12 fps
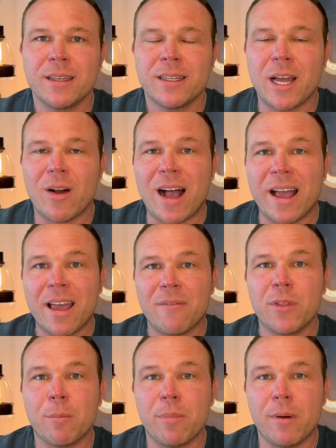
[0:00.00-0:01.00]
Now, I
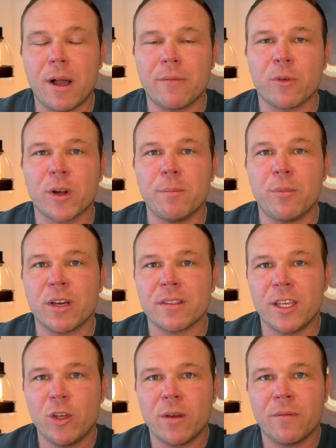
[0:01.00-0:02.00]
have the, a free book
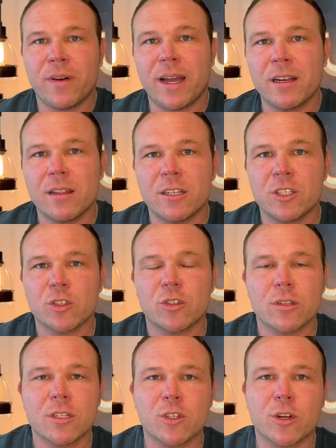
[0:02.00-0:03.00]
that you can find in the
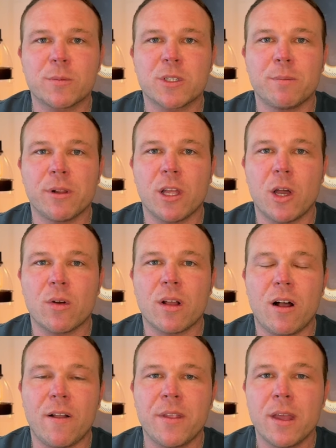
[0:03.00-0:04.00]
description below
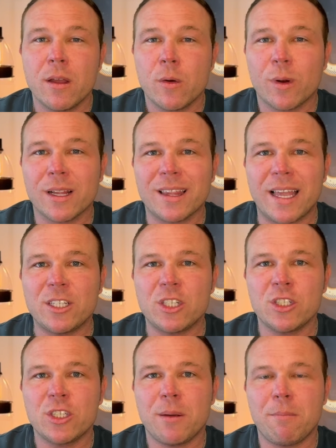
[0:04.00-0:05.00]
called
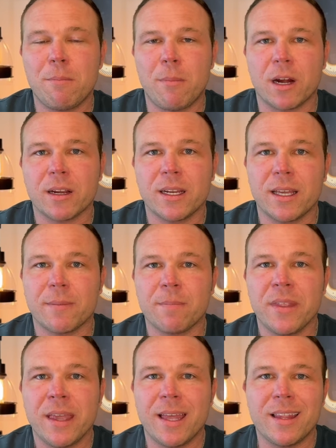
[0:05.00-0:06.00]
Relationship Marketing.
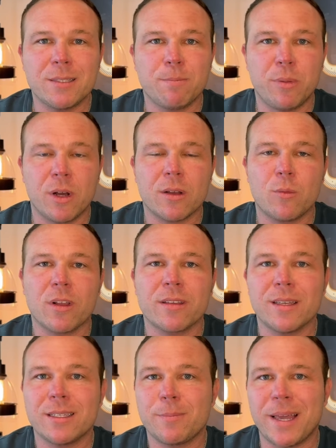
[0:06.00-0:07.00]
And this book will,
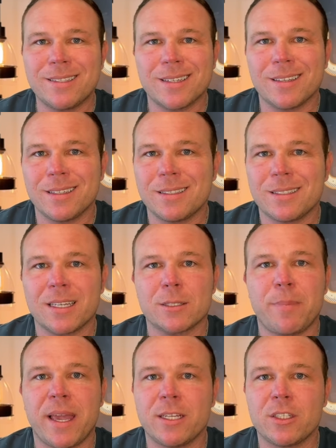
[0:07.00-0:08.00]
is basically six
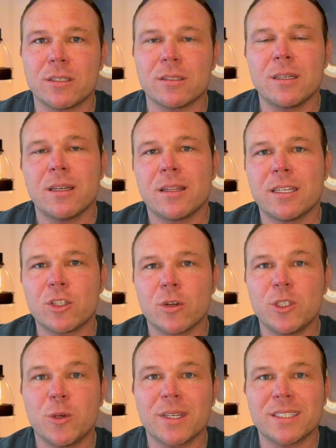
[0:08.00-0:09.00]
pages that
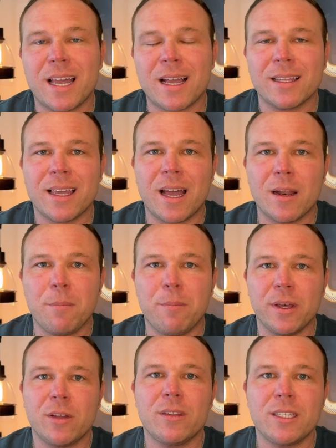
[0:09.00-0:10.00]
shows you exactly how to
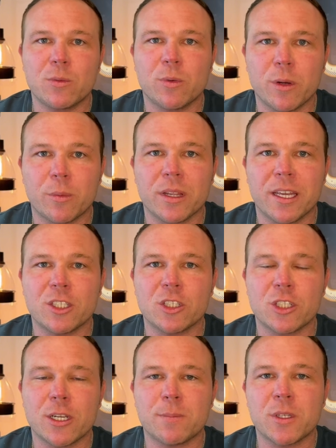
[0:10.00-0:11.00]
build these real
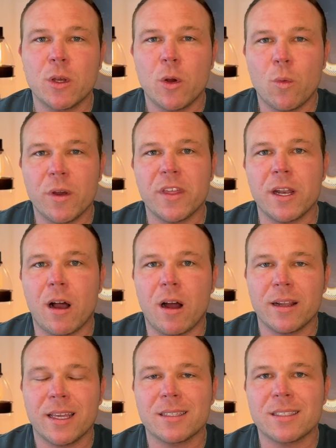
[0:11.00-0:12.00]
relationships with an
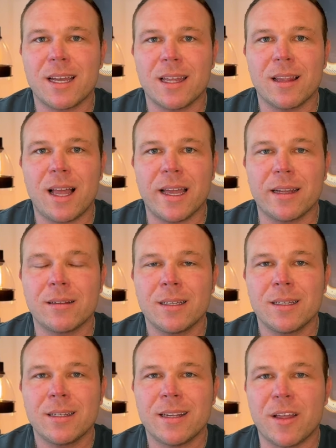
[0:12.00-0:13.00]
audience online.
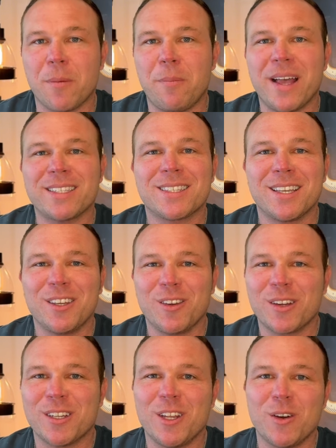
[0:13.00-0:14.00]
Now, the best thing you
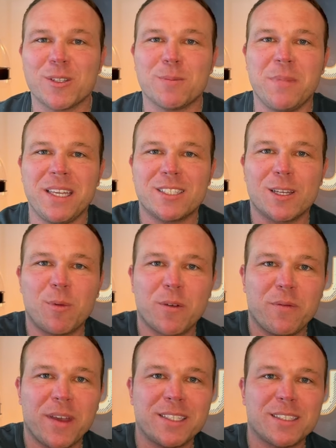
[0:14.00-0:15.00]
can do is meet someone
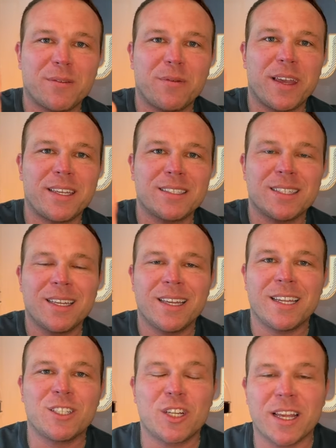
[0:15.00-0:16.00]
face to face
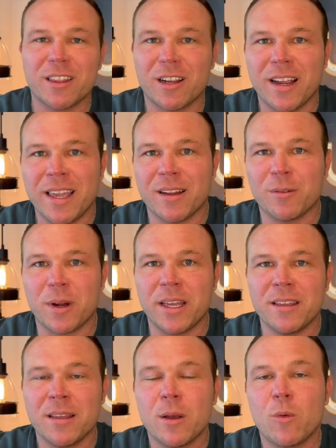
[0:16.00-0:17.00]
and shake their hand,
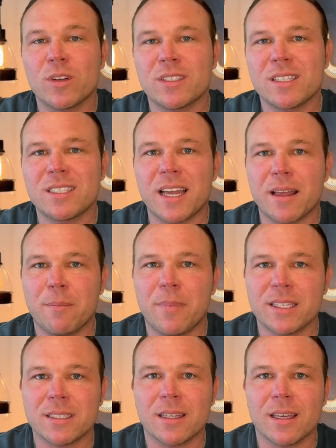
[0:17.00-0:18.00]
right? What's the second
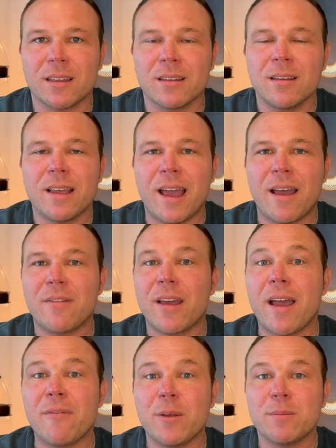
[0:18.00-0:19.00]
best thing? Have,
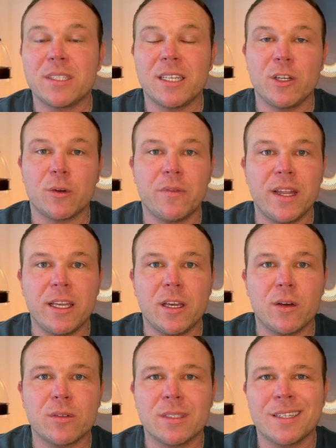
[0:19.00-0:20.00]
have them see your
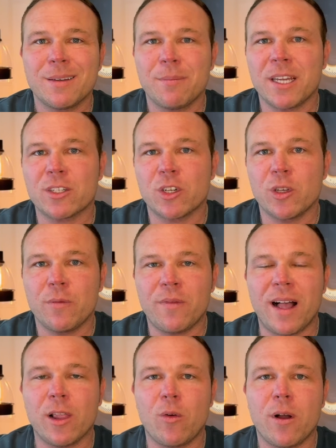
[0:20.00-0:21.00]
videos, make sure you
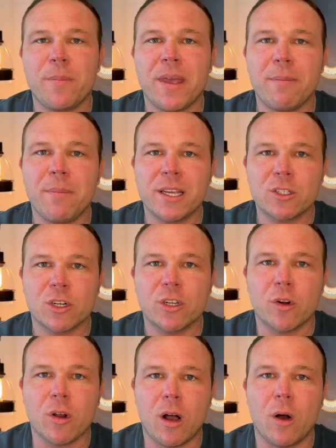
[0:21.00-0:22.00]
follow up, and make sure
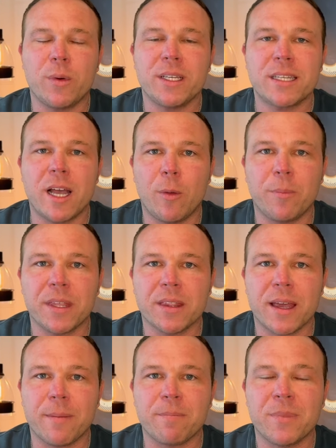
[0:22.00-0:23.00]
you're always helping
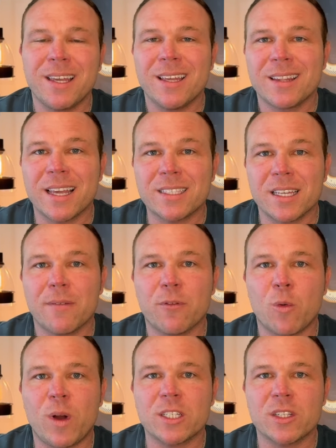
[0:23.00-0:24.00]
them. Thanks again
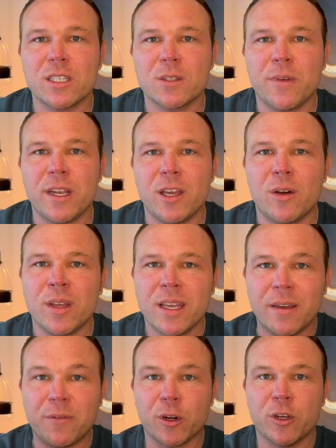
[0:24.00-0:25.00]
for watching this video.
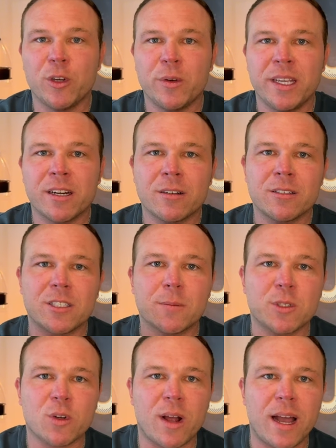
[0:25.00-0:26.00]
If you're new here,
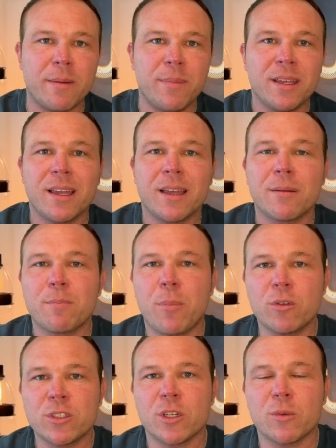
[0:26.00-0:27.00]
subscribe,
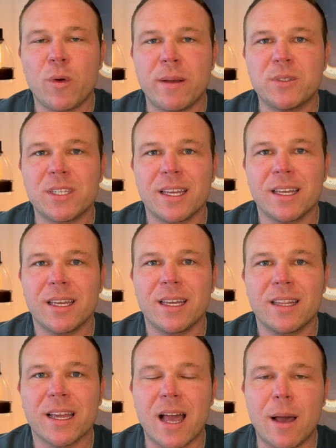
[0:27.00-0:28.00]
post your website
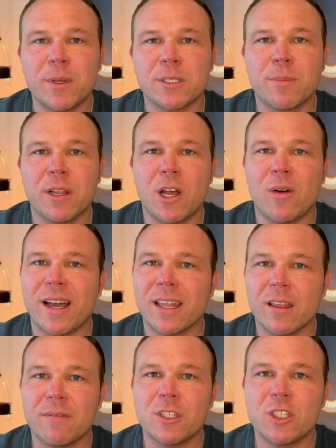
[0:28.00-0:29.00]
in the comments below.
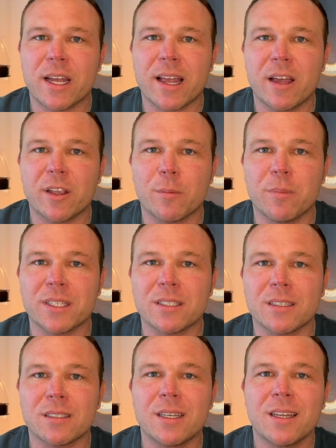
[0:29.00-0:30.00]
I'd love to check out your
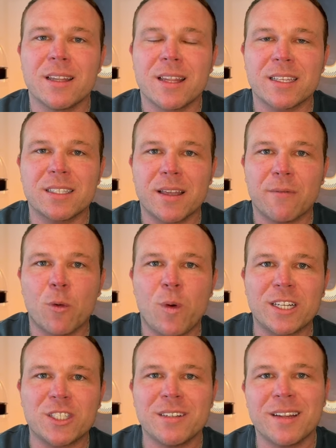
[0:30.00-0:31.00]
business. Thanks again for
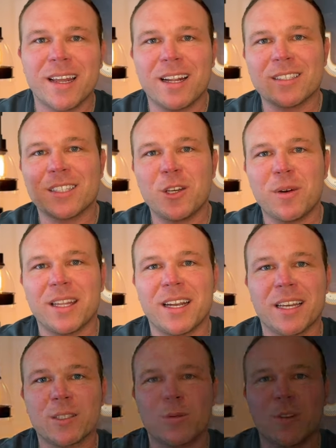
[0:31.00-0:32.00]
watching, and I'll see you on the
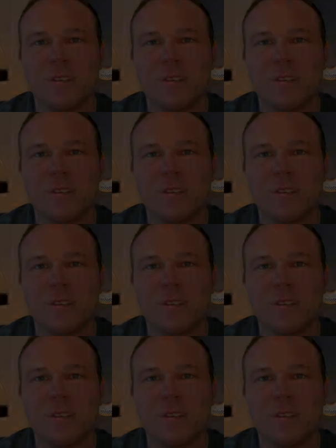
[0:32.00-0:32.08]
next one.